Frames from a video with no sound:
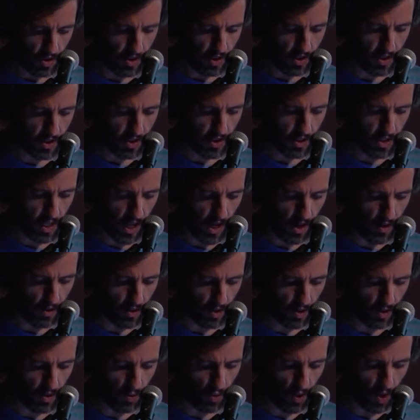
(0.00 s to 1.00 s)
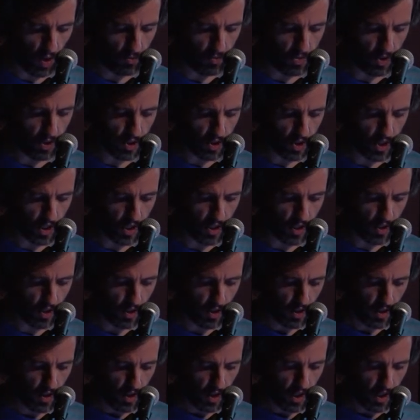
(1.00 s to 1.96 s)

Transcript: sits down on a wobbly chair,